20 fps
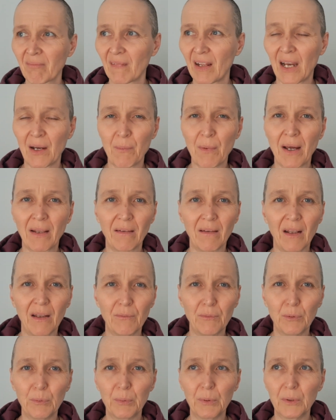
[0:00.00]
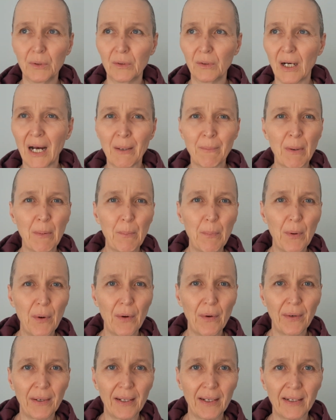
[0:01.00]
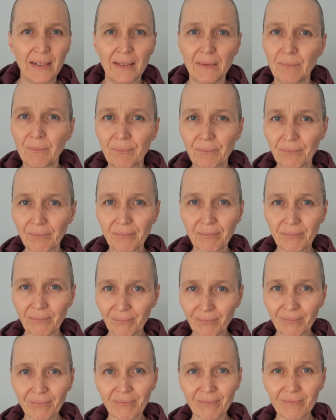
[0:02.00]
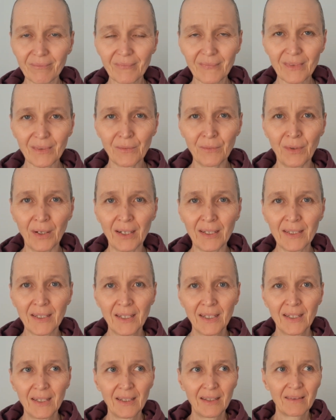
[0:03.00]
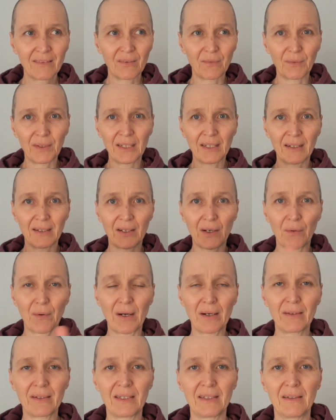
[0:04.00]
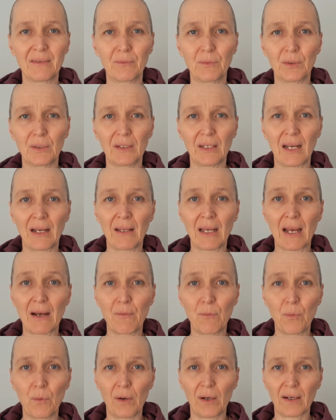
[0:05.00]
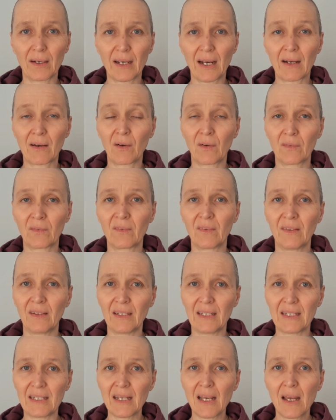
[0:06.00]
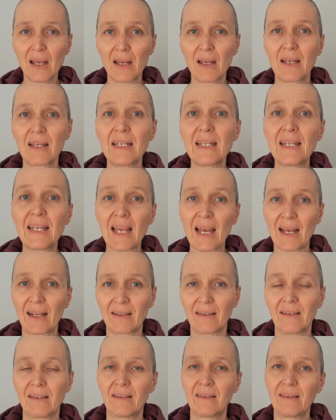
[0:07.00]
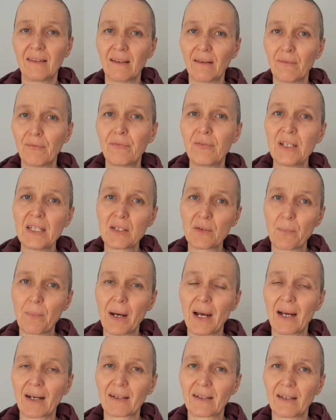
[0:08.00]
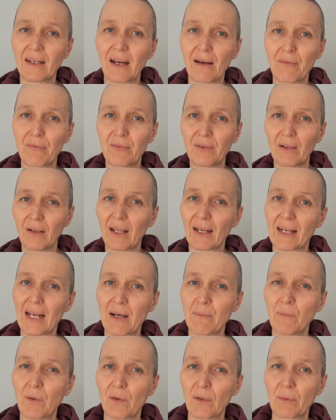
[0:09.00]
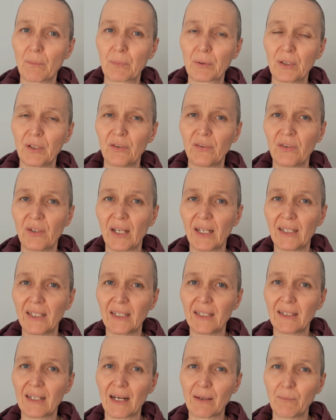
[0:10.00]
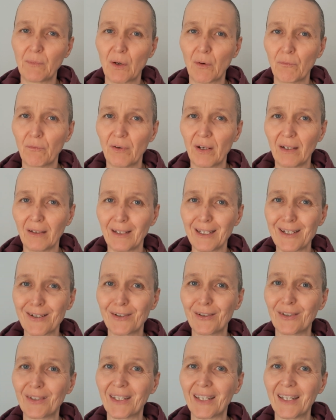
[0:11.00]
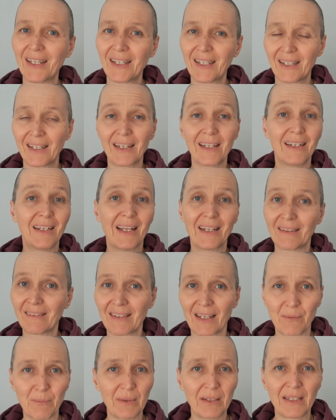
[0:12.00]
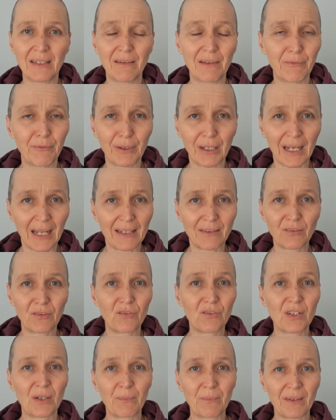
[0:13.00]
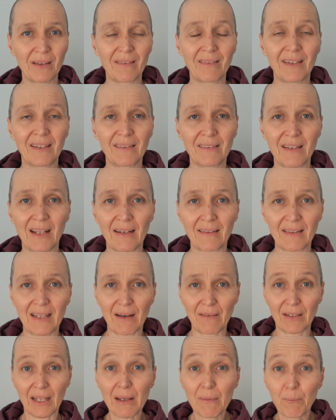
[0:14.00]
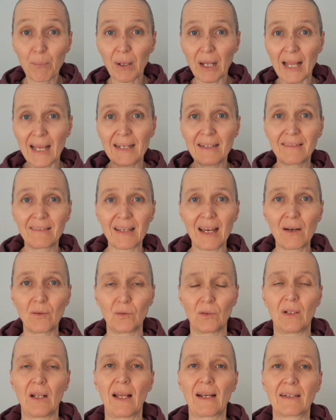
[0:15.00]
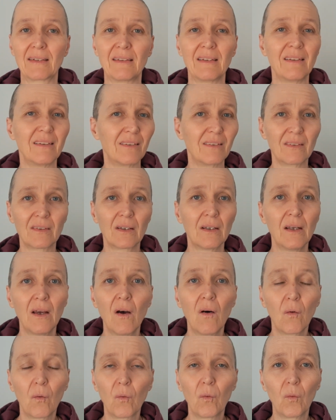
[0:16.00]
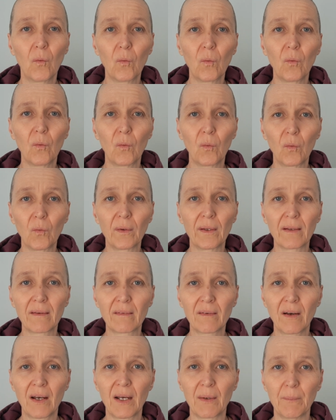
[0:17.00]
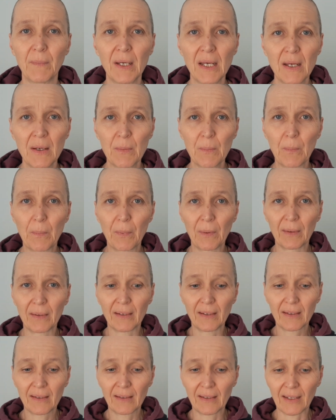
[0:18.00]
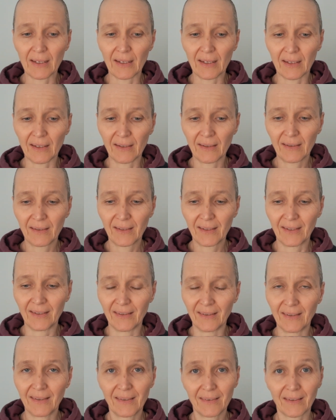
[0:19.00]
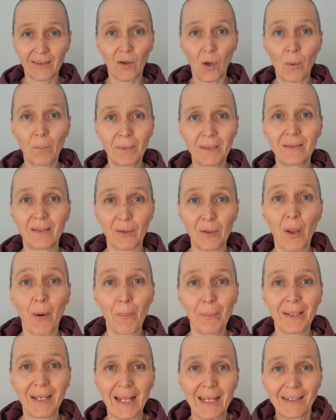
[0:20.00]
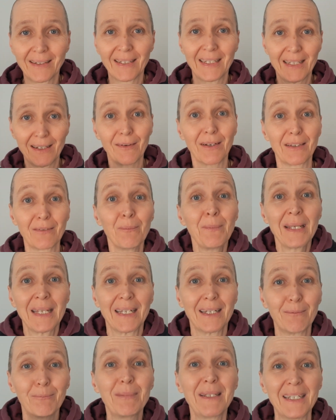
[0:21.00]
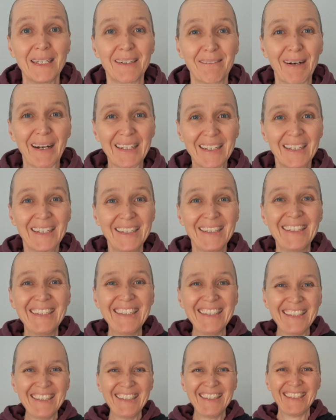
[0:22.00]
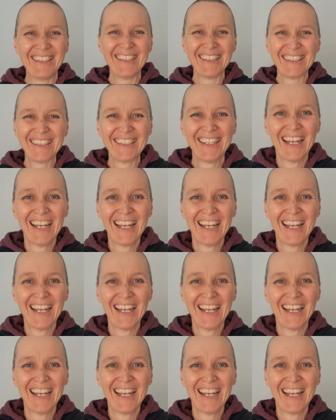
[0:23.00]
I'm unlovable, I'm a burden, right? So when I go out in the world at work, I constantly get feedback. I feel like I'm not appreciated, I'm not valued, and same in relationships and things like that. It plays out like this all the time. But the common denominator here is me, right?